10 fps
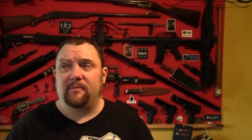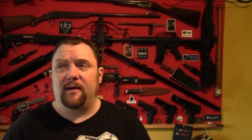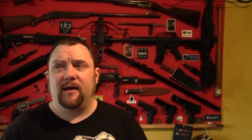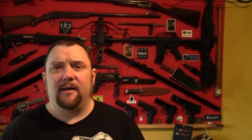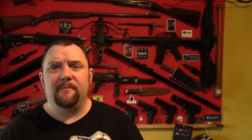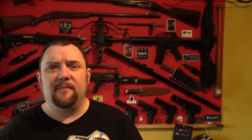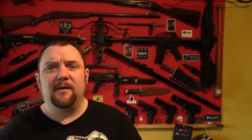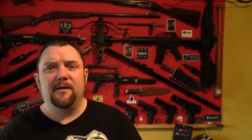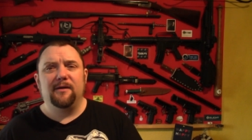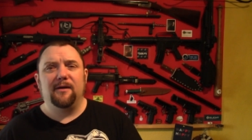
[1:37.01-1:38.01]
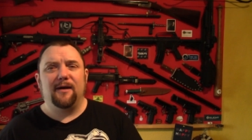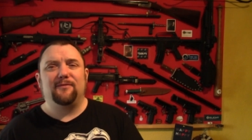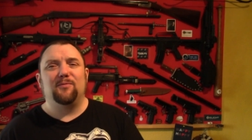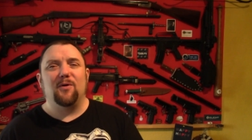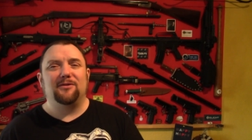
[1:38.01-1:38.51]
but um, I
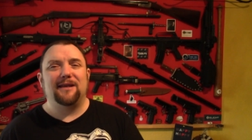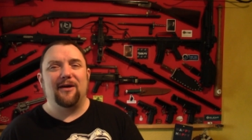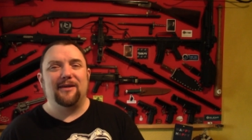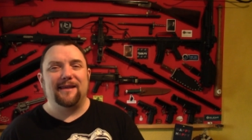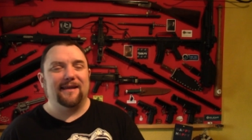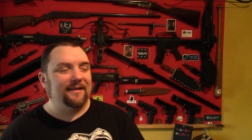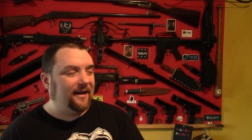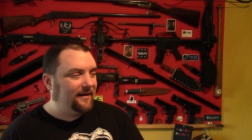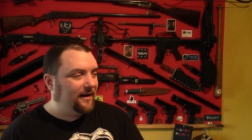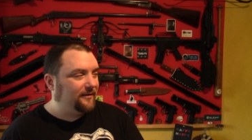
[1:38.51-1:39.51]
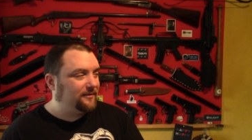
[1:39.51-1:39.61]
have to watch out eating that now.